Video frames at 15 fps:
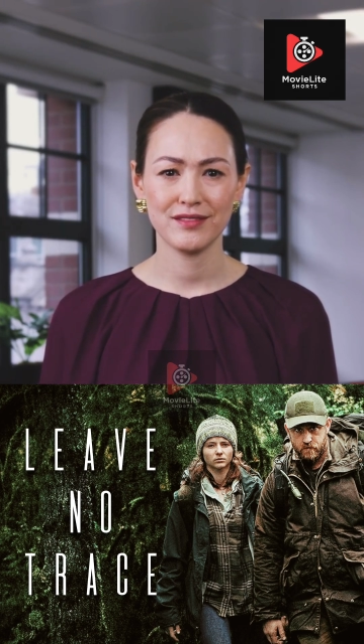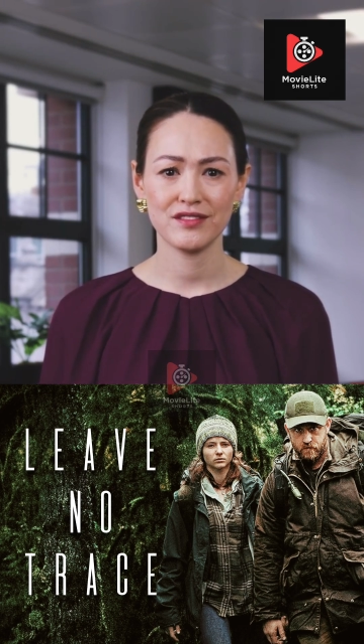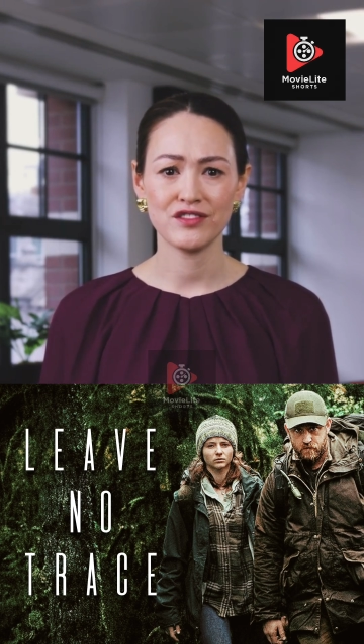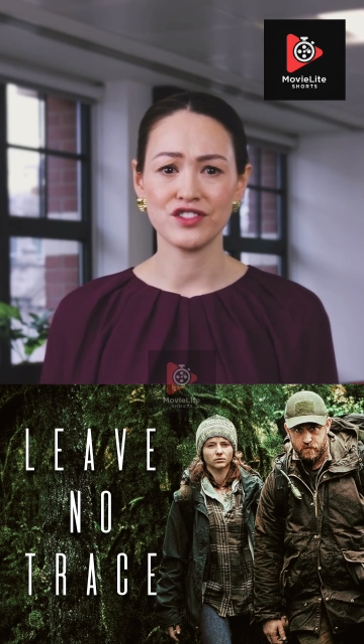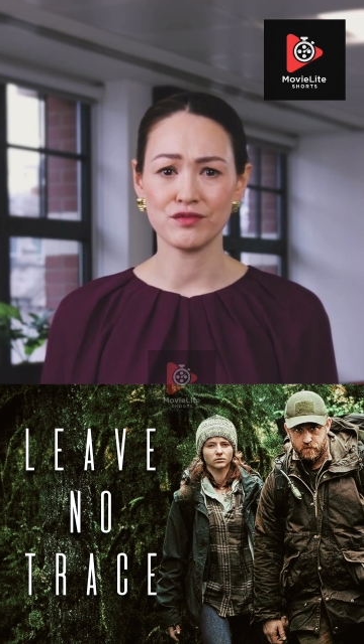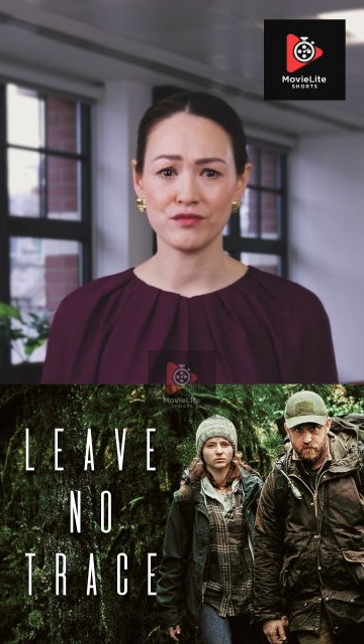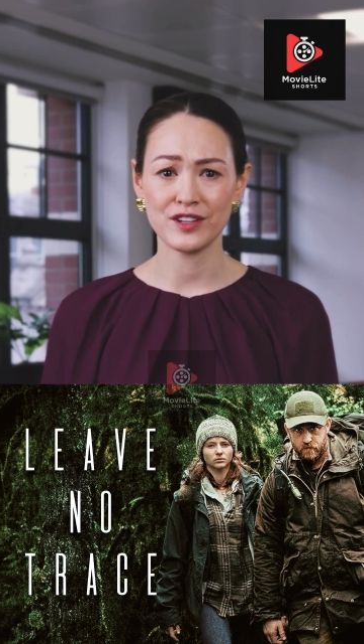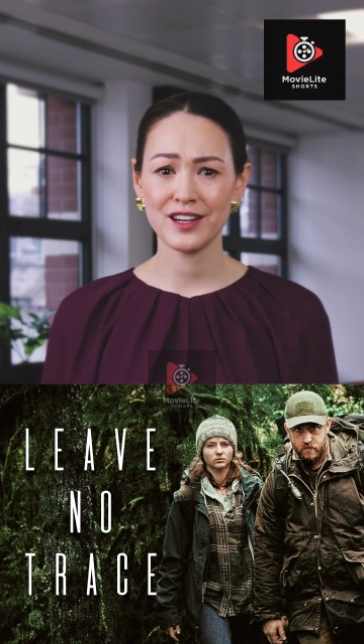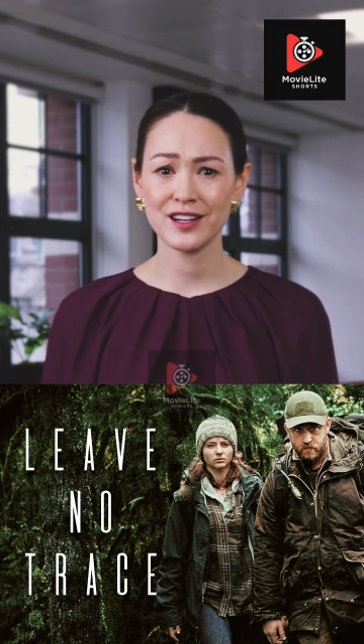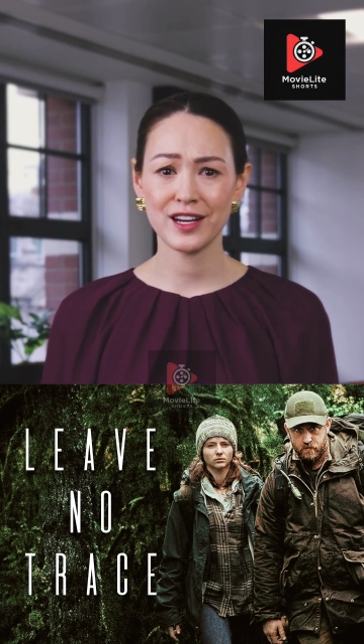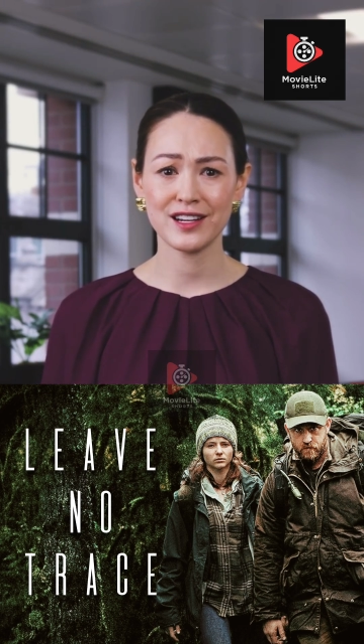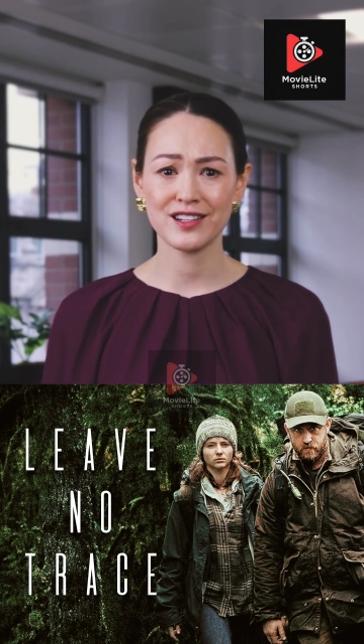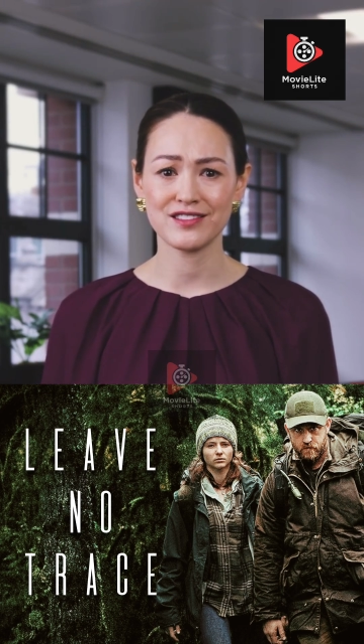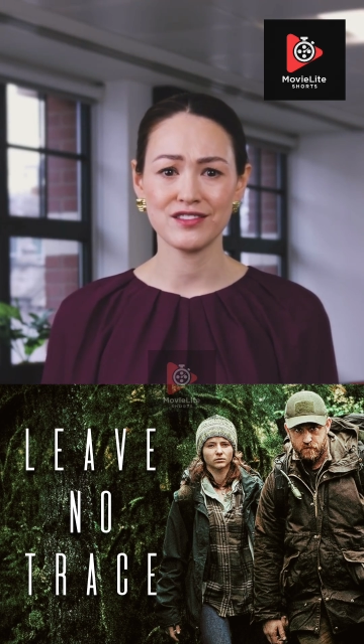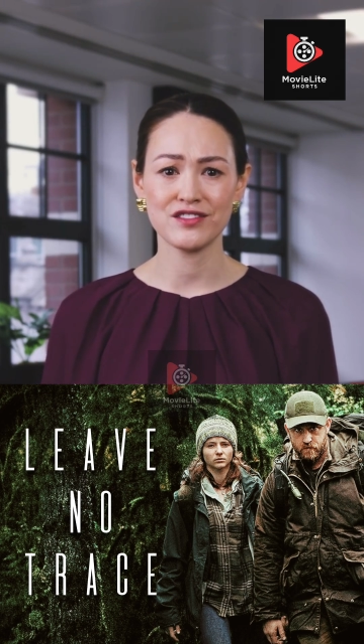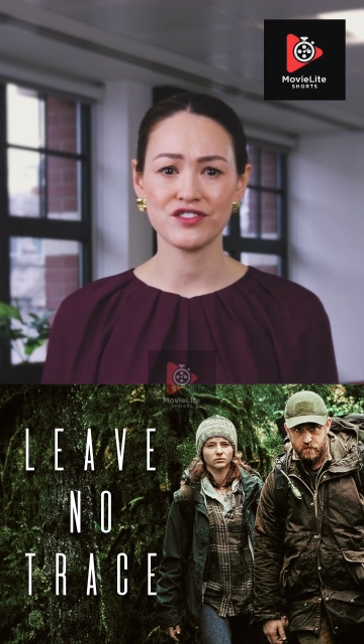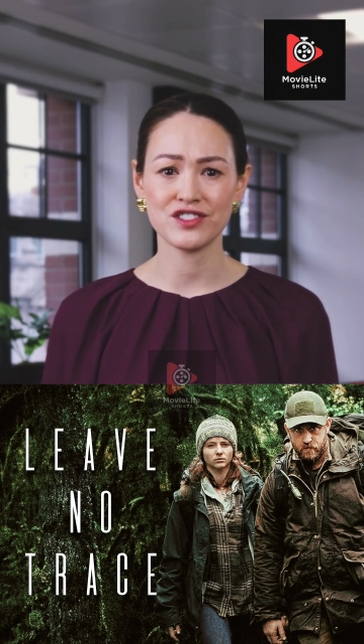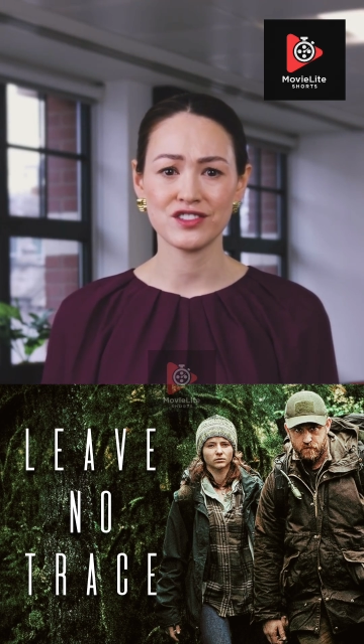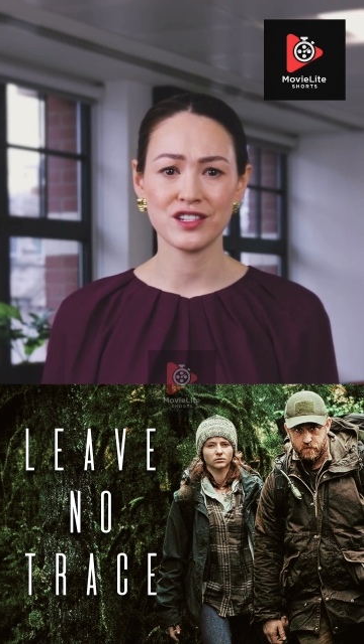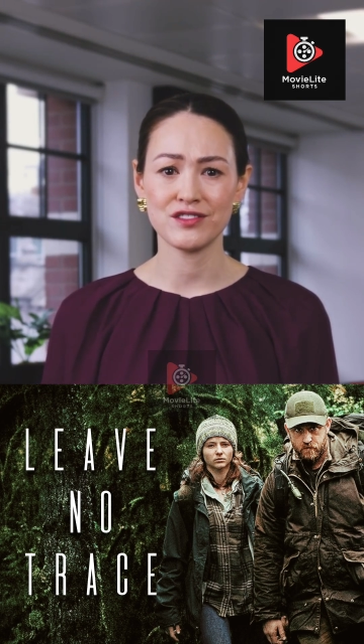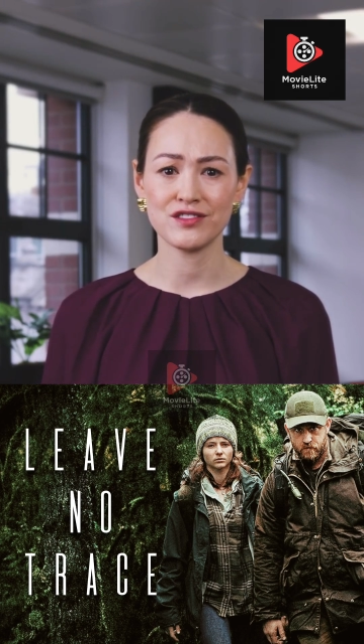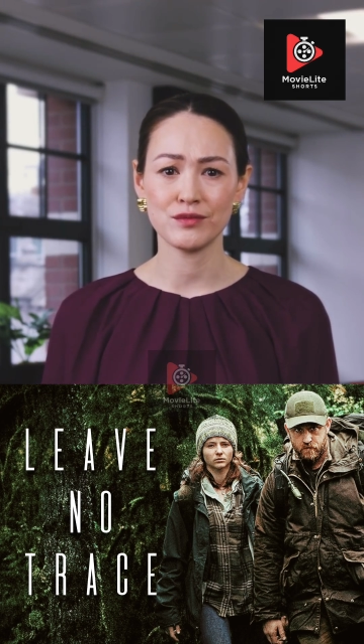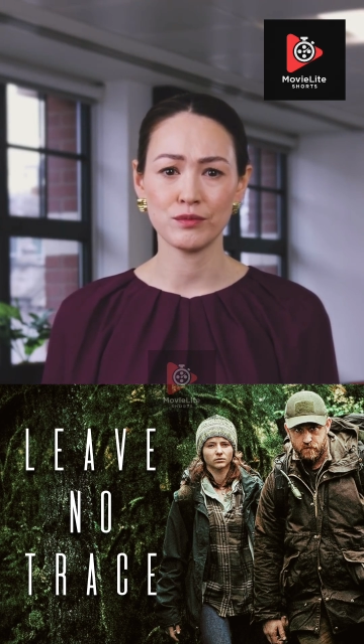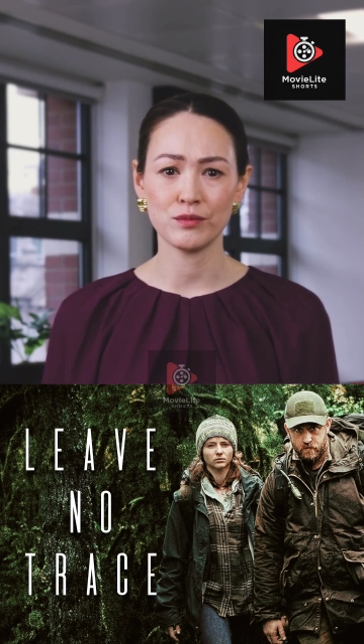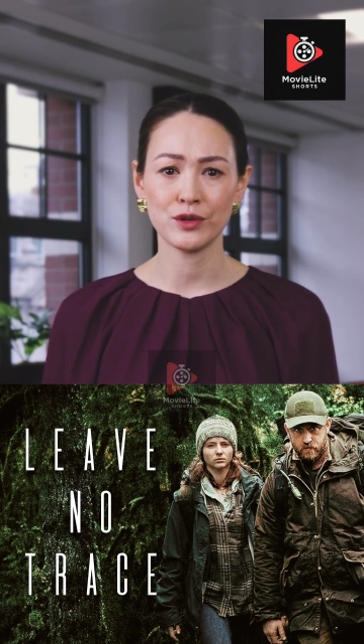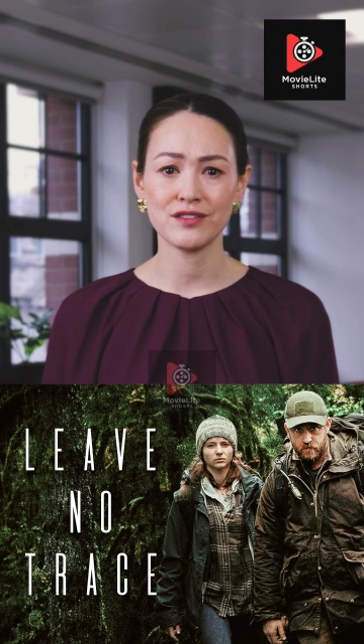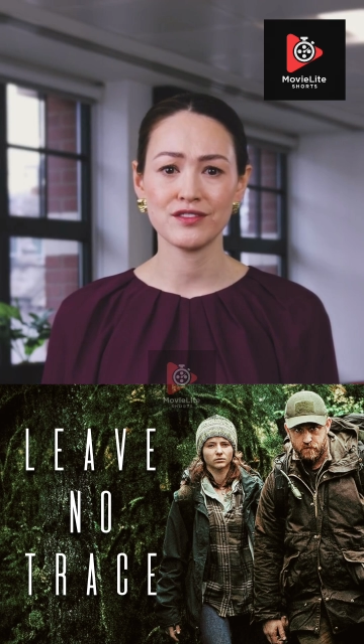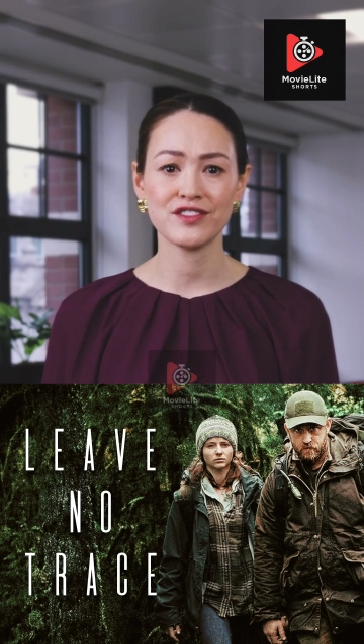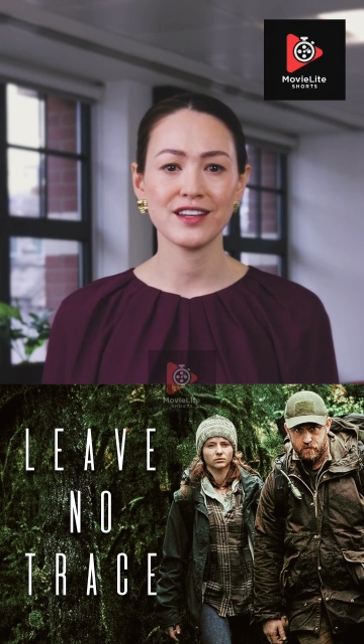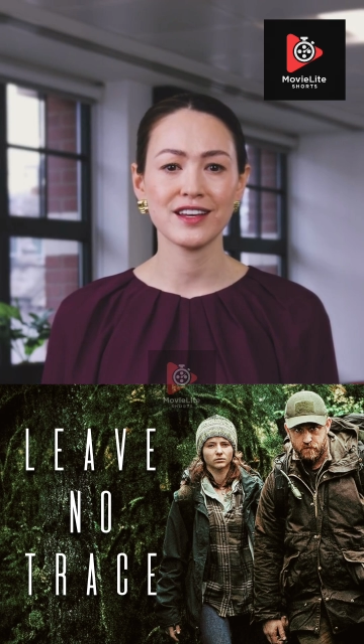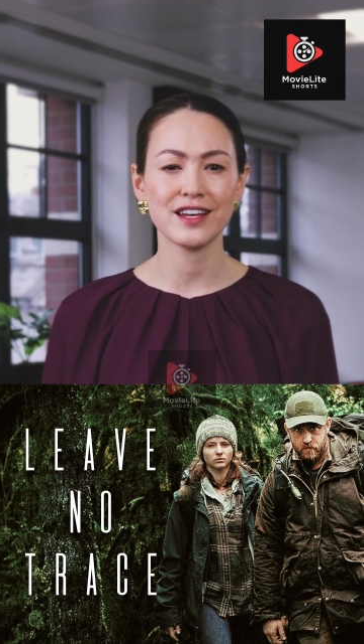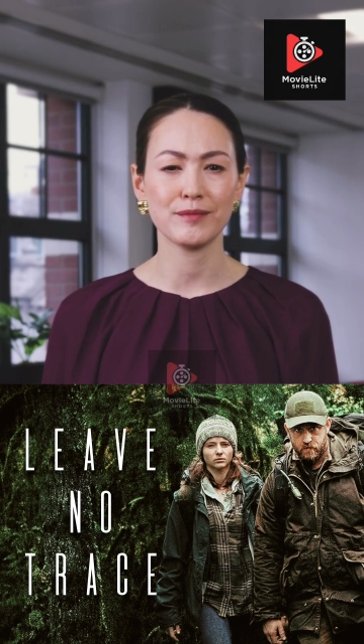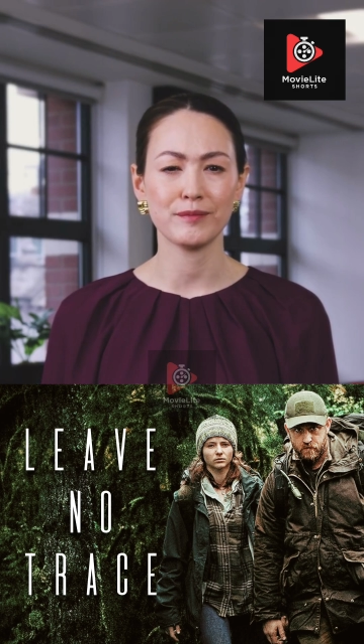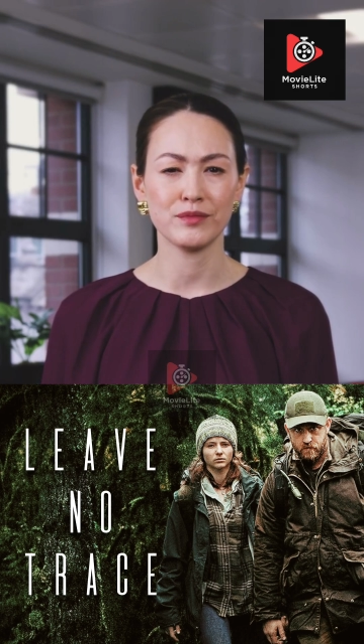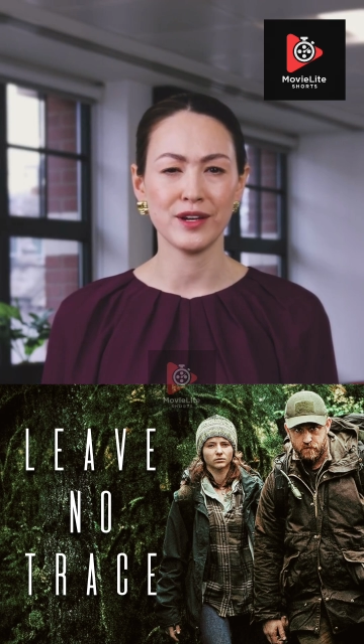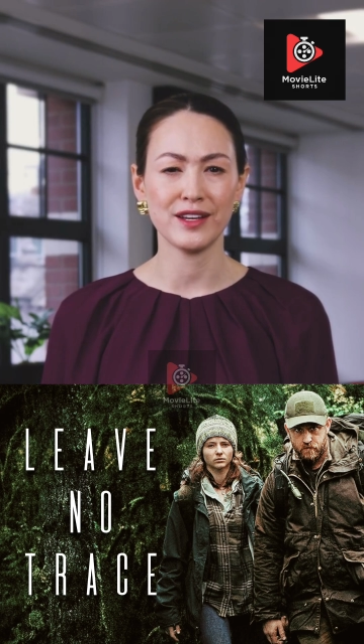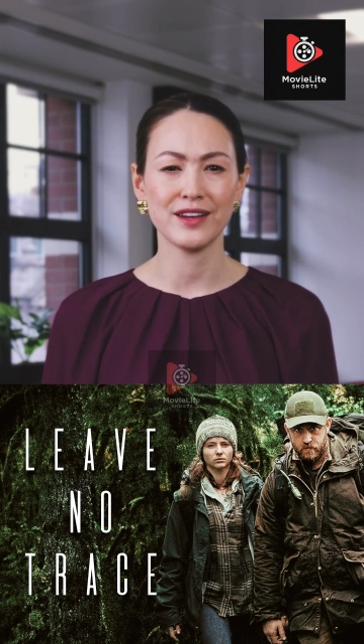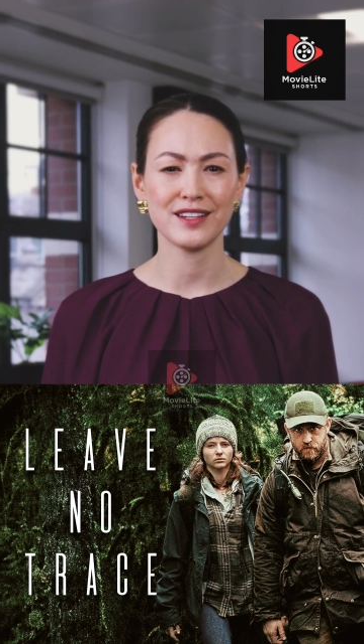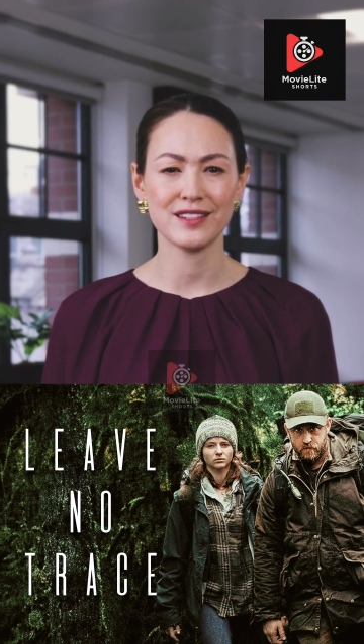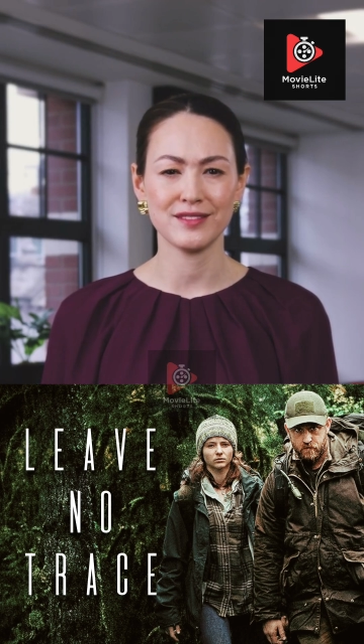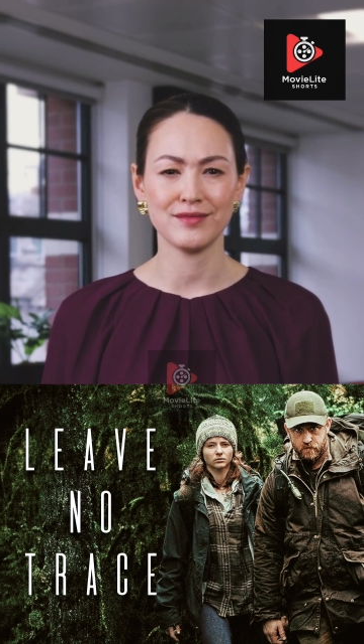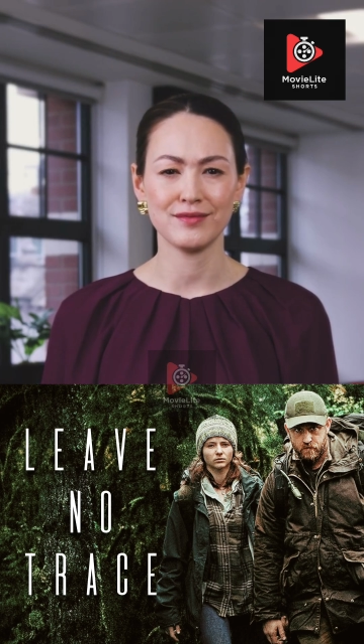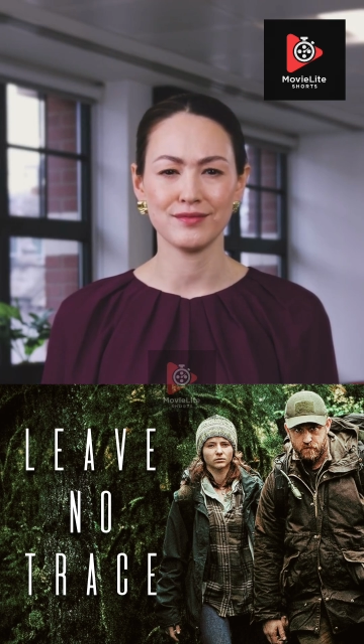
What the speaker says: She realizes she doesn't want to keep running.